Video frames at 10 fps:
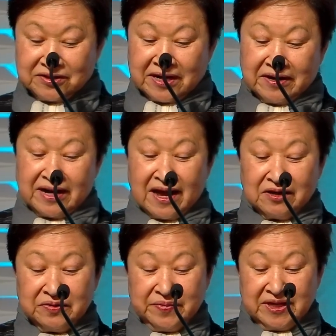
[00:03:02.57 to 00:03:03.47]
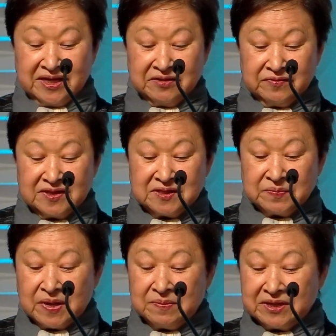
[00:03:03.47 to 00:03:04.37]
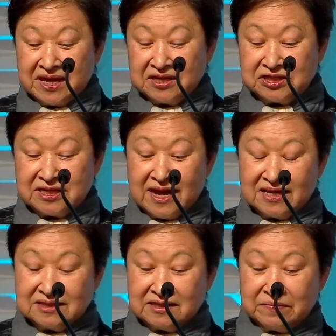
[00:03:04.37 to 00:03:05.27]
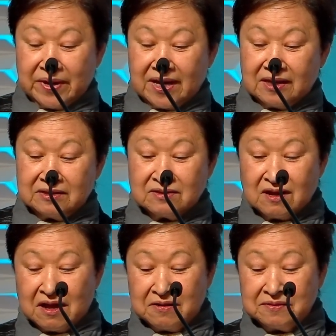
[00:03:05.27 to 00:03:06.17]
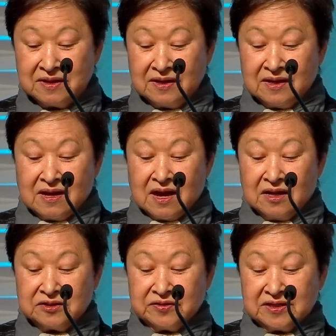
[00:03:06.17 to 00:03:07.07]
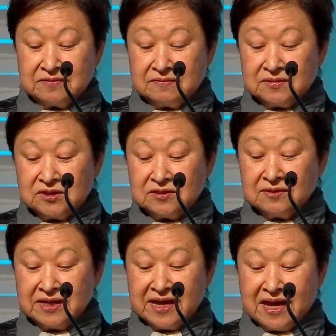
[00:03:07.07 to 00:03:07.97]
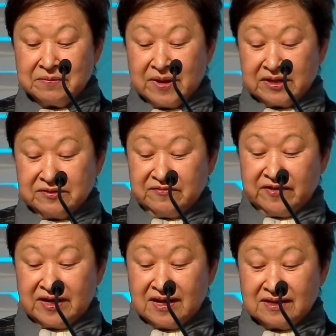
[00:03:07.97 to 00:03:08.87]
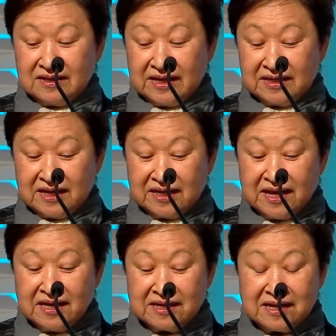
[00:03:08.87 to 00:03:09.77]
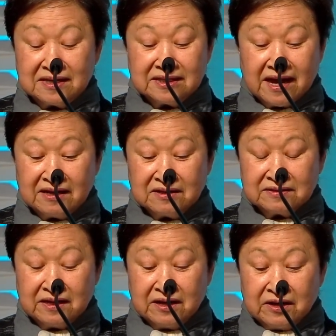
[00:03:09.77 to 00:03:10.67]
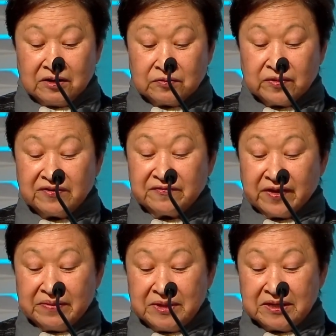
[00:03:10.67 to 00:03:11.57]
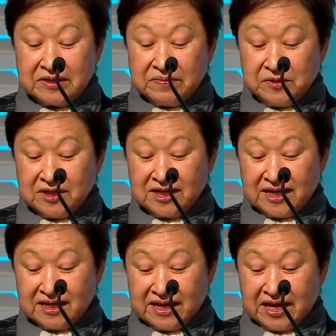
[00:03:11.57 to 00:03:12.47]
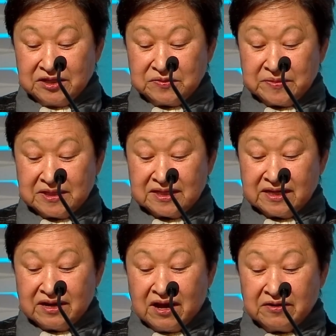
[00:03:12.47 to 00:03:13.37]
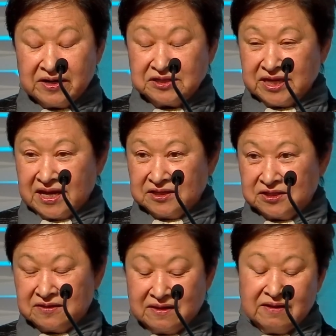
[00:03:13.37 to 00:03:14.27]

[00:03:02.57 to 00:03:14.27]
Darren Ellerby in a recent publication edited by Ellen Clow, Andrea Tully, and my good friend Elaine Ikeda, entitled Reframing Community Engagement in Higher Education.